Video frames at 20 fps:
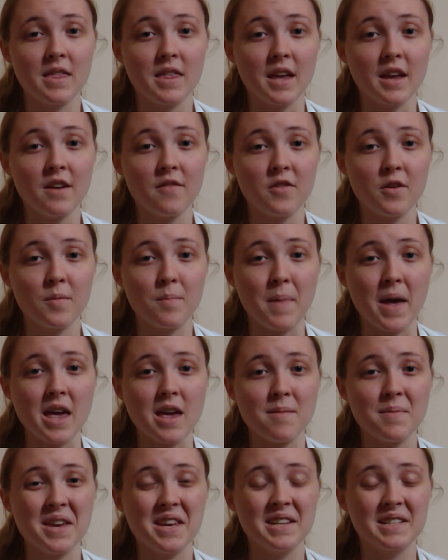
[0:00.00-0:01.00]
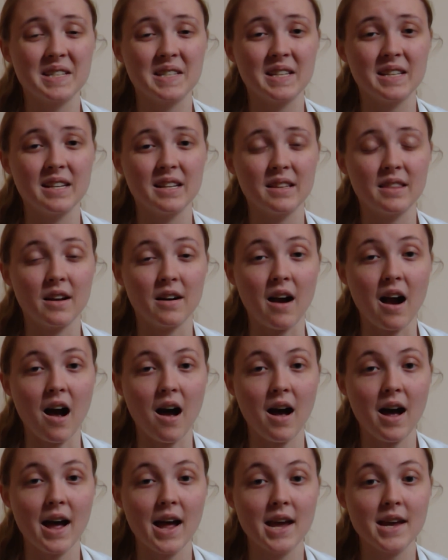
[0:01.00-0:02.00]
think of your babies, their
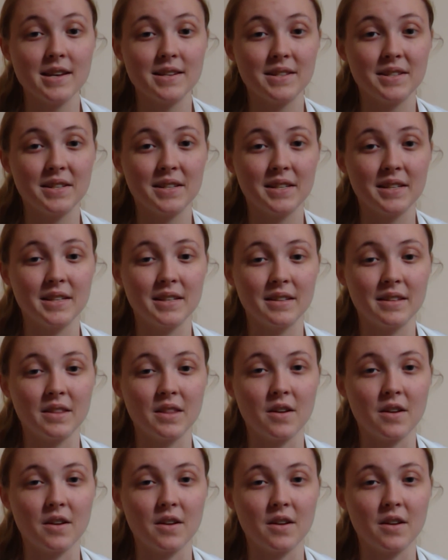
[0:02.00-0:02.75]
eyes,